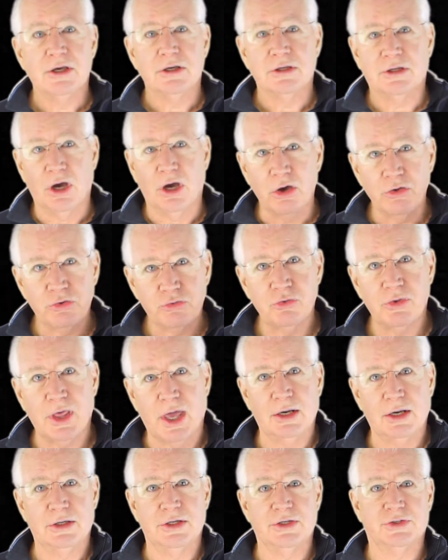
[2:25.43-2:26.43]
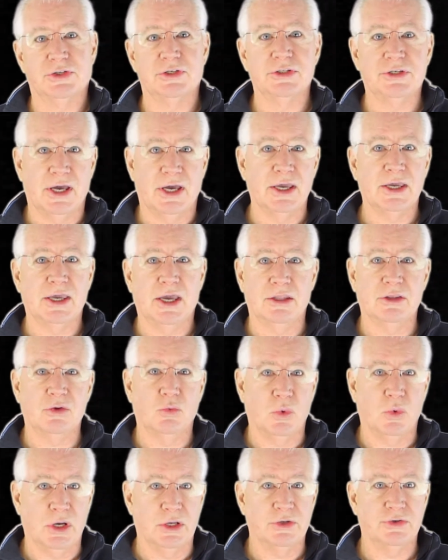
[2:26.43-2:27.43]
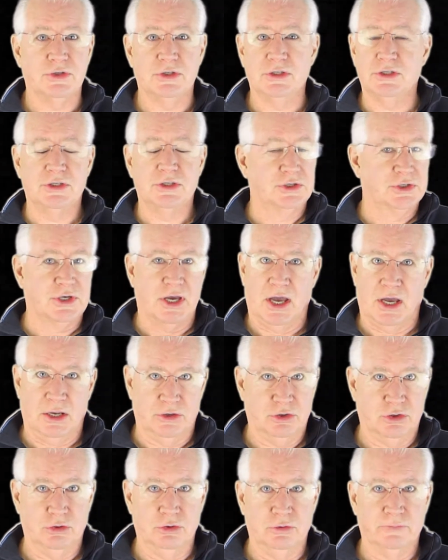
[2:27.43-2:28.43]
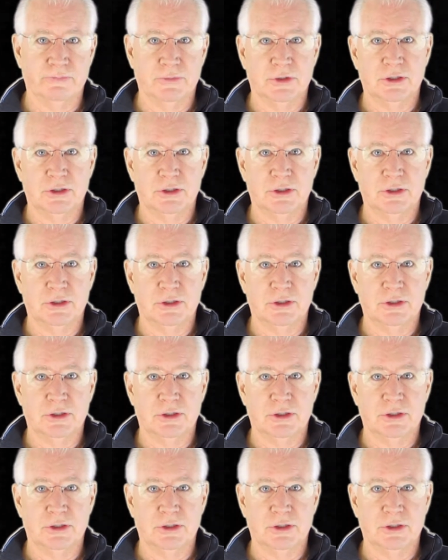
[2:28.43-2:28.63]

Go through that list and take out the ones that you just can't do.